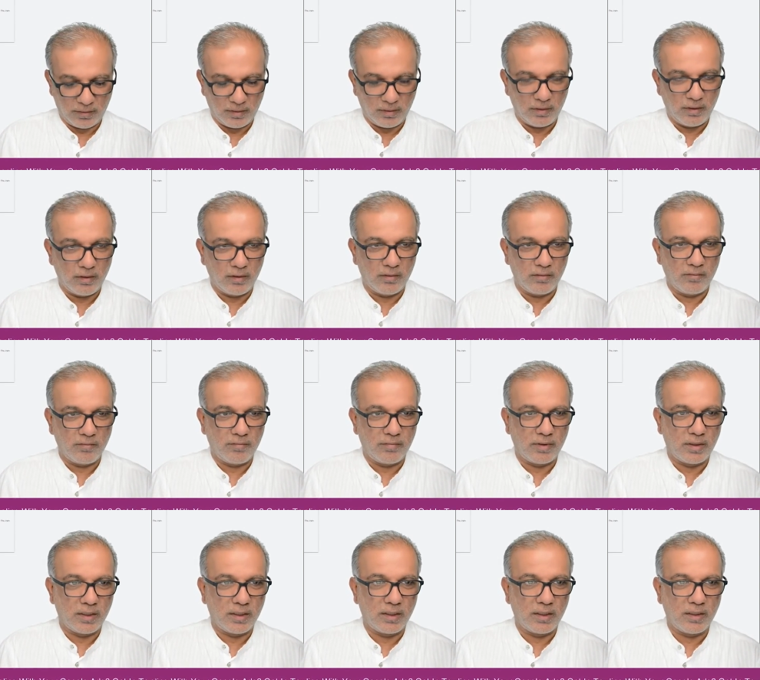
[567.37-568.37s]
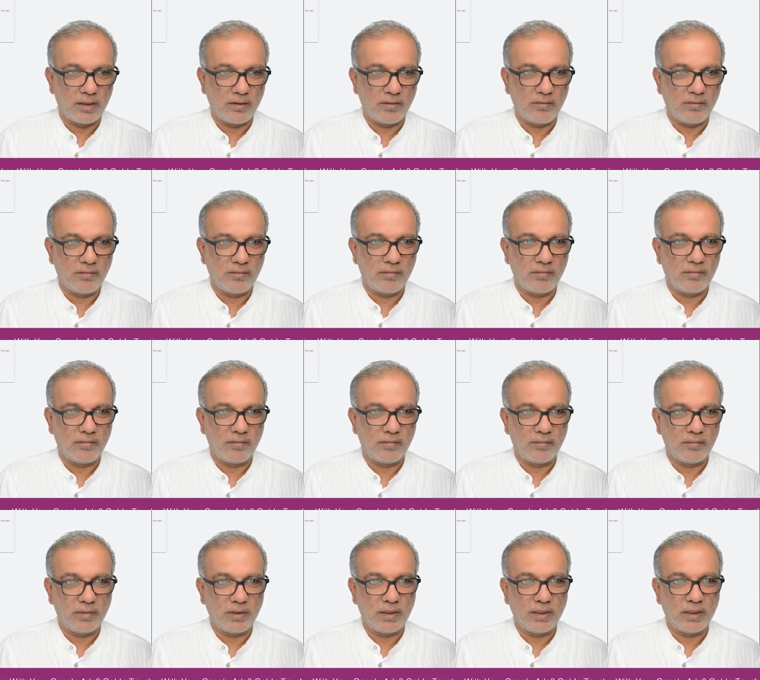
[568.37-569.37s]

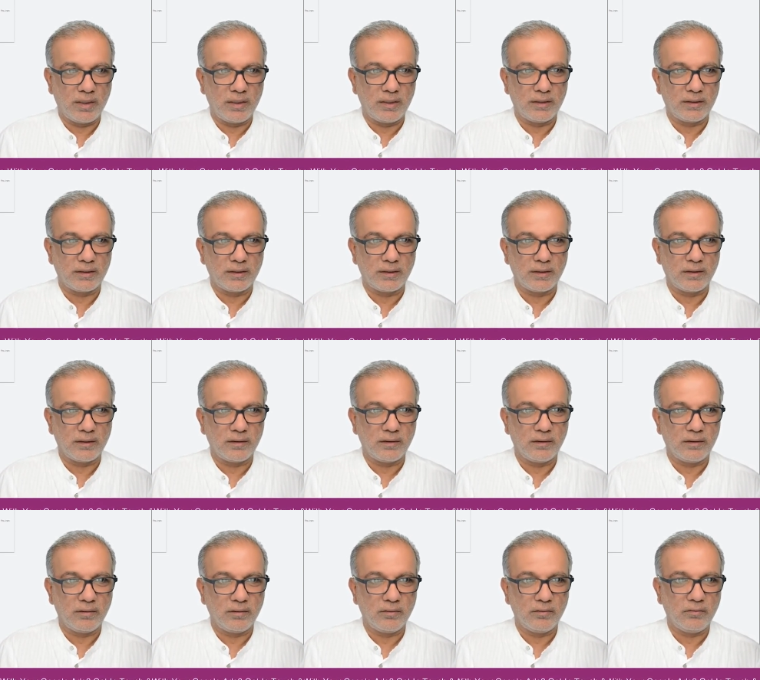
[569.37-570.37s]
Nothing is said.